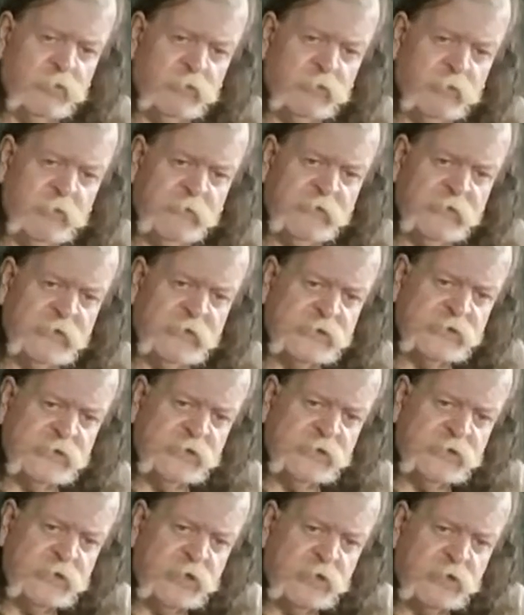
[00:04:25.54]
river, there's
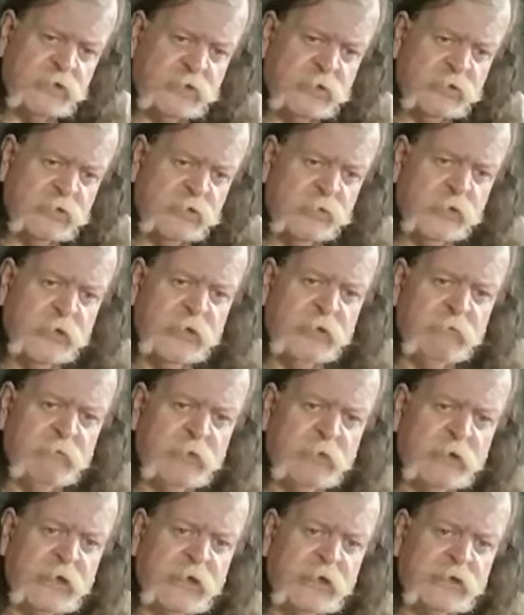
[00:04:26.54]
a darker green
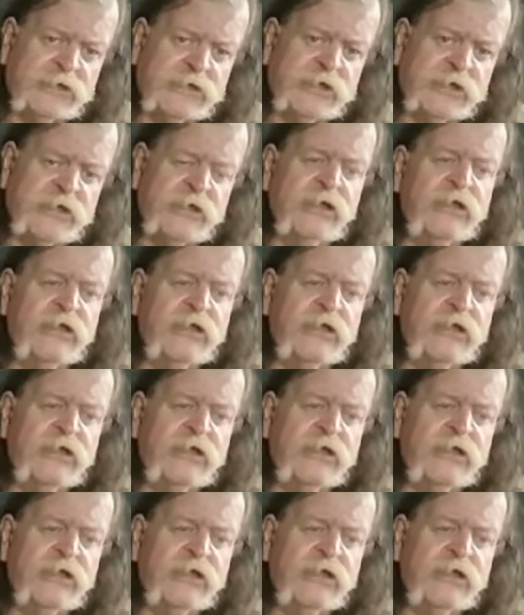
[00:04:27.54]
patch,